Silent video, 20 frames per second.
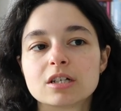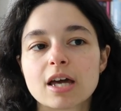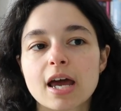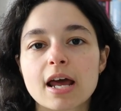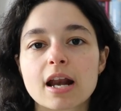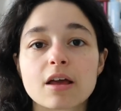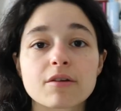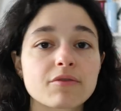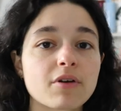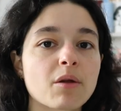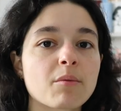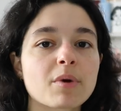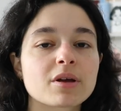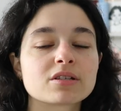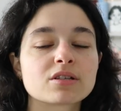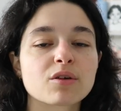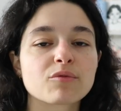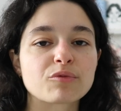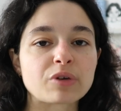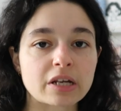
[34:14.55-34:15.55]
And I found
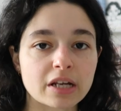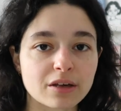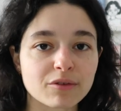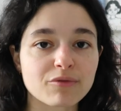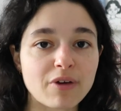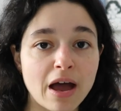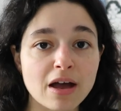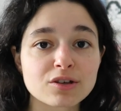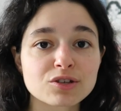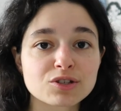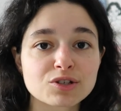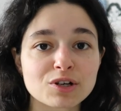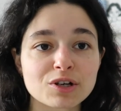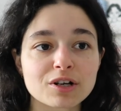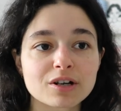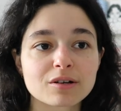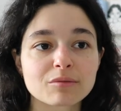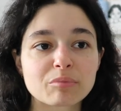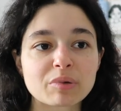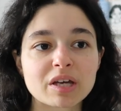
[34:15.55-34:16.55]
myself reading
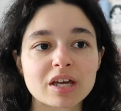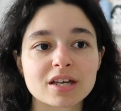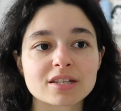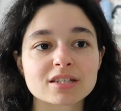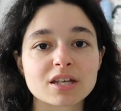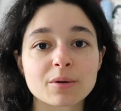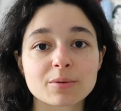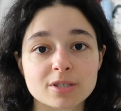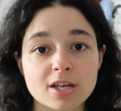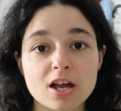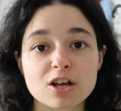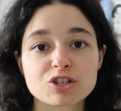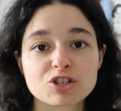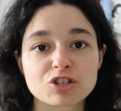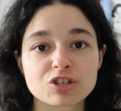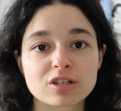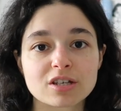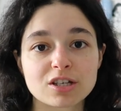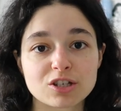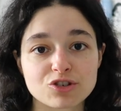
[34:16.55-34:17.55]
faster because I was
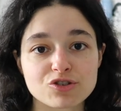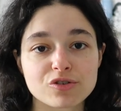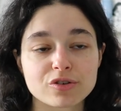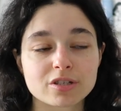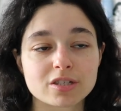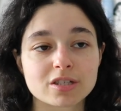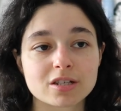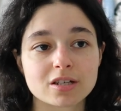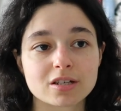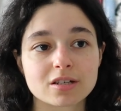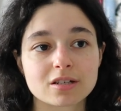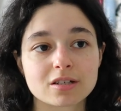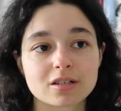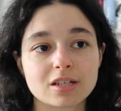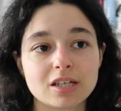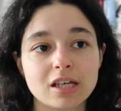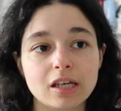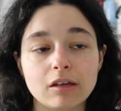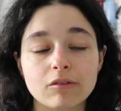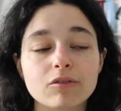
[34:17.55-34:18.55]
actually interested.
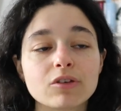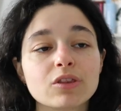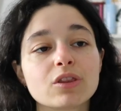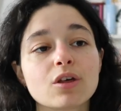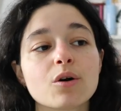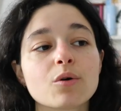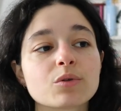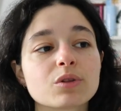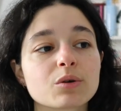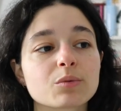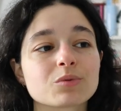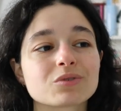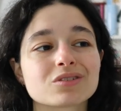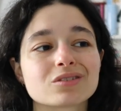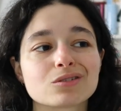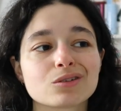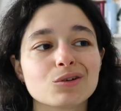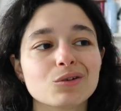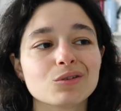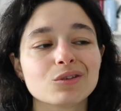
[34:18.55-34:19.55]
Even though there were
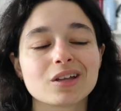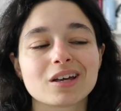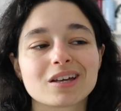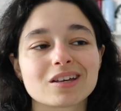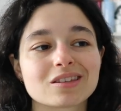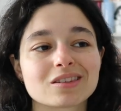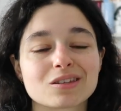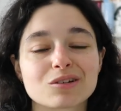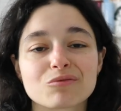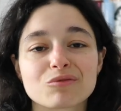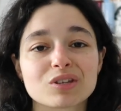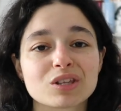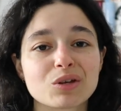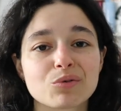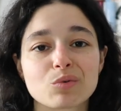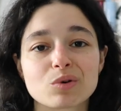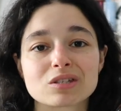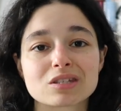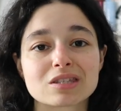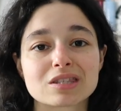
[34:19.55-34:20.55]
still, like, there really
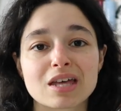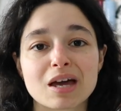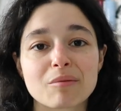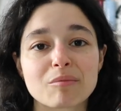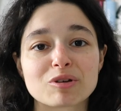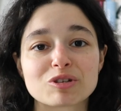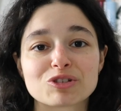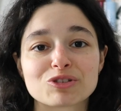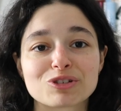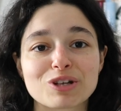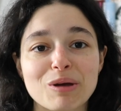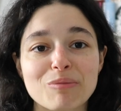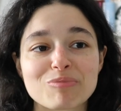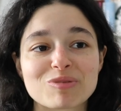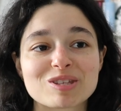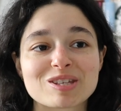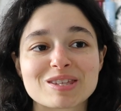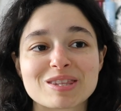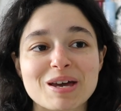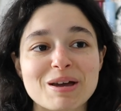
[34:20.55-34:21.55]
wasn't that much
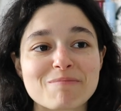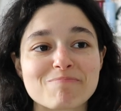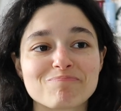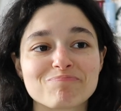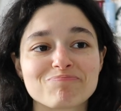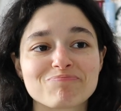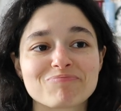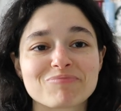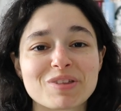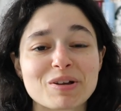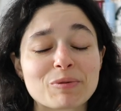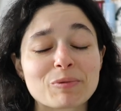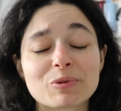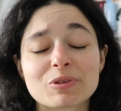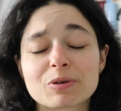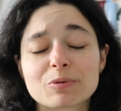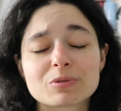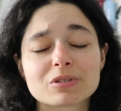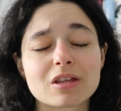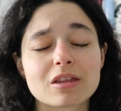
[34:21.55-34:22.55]
depth to them. There
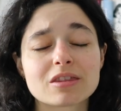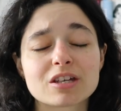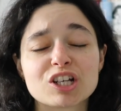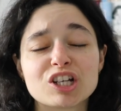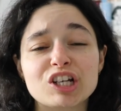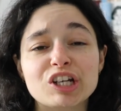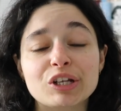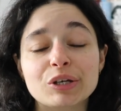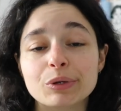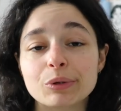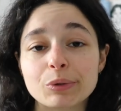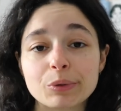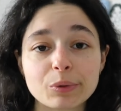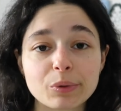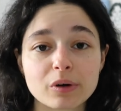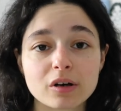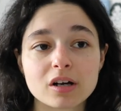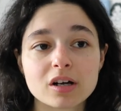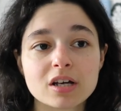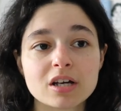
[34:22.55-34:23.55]
was nothing
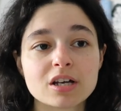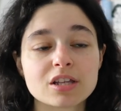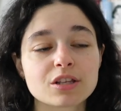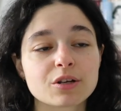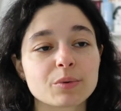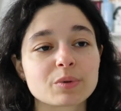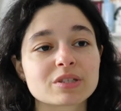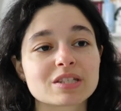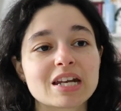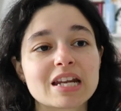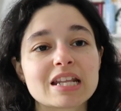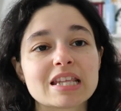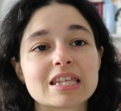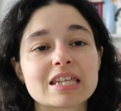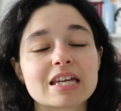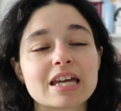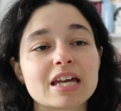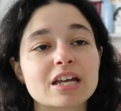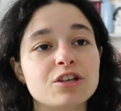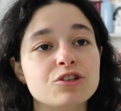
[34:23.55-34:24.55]
new. There wasn't
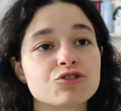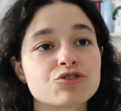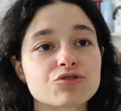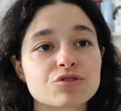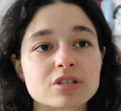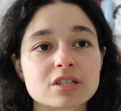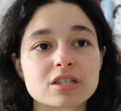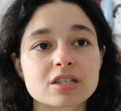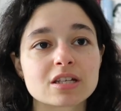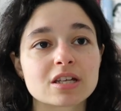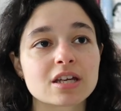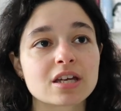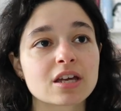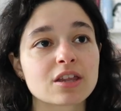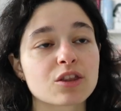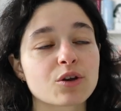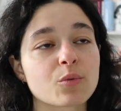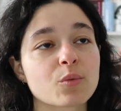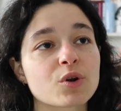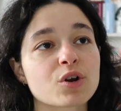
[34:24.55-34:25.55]
anything
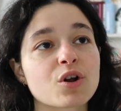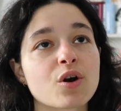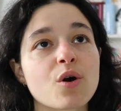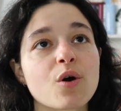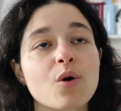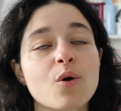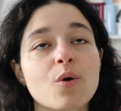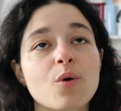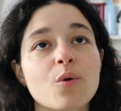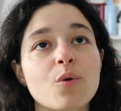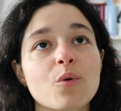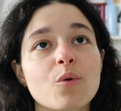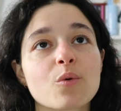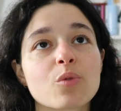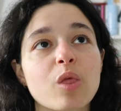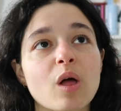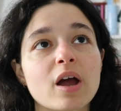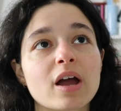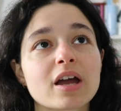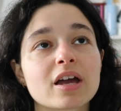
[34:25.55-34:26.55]
interesting. There were no,
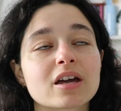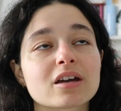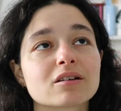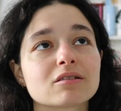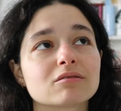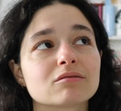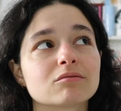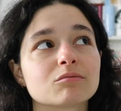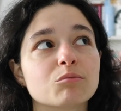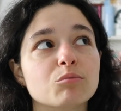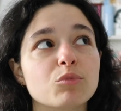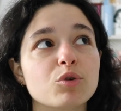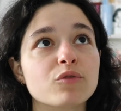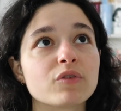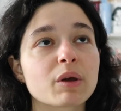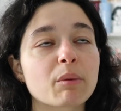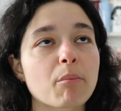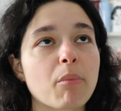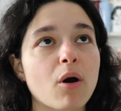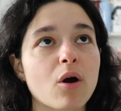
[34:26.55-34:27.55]
like,
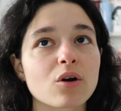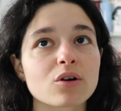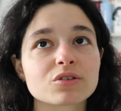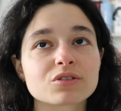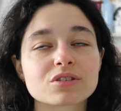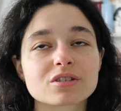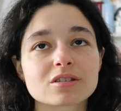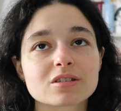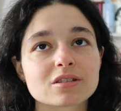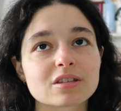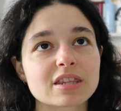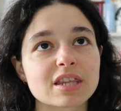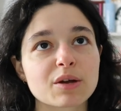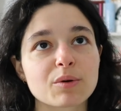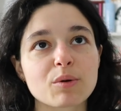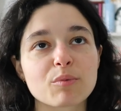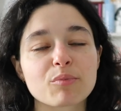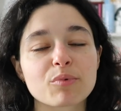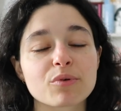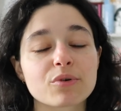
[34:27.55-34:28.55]
moving parts. They
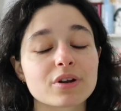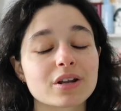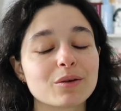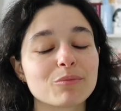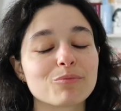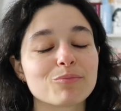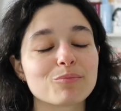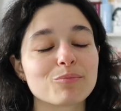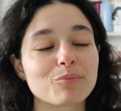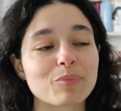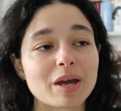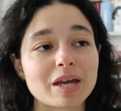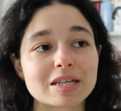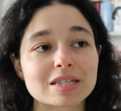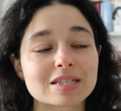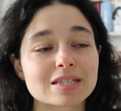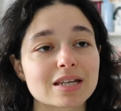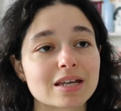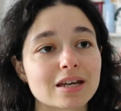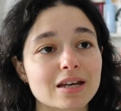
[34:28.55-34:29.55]
were pretty
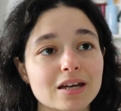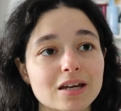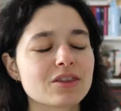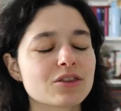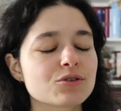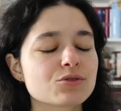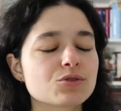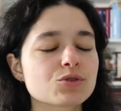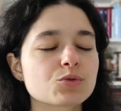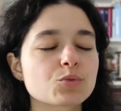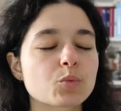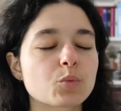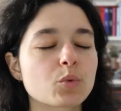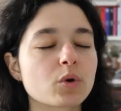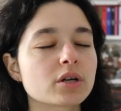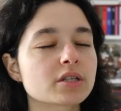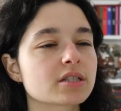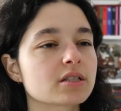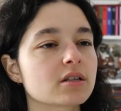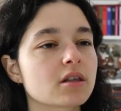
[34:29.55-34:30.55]
basic. There just
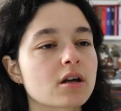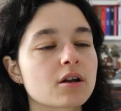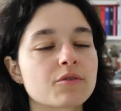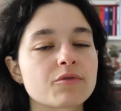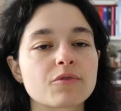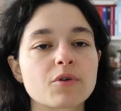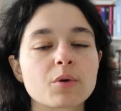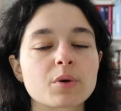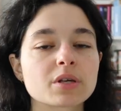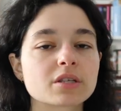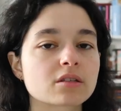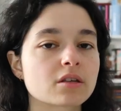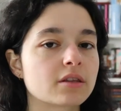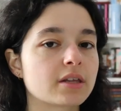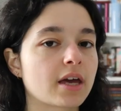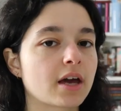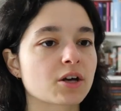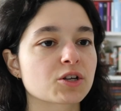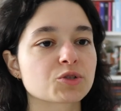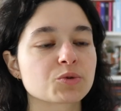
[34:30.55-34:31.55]
wasn't a lot of focus on
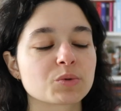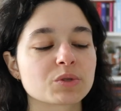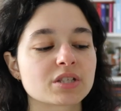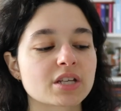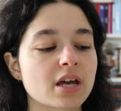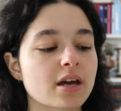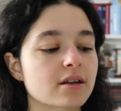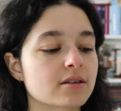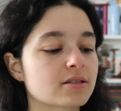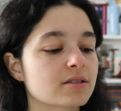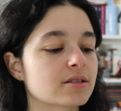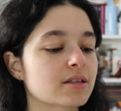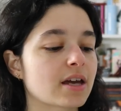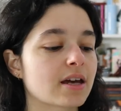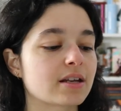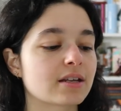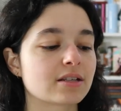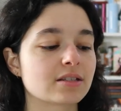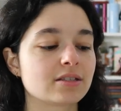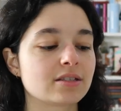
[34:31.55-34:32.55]
the actual tests,
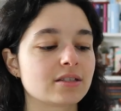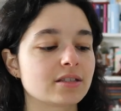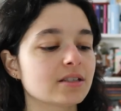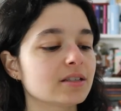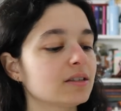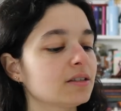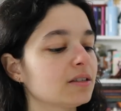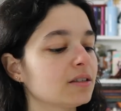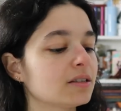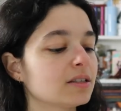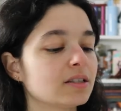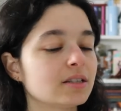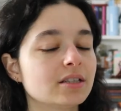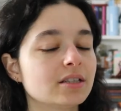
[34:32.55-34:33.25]
and it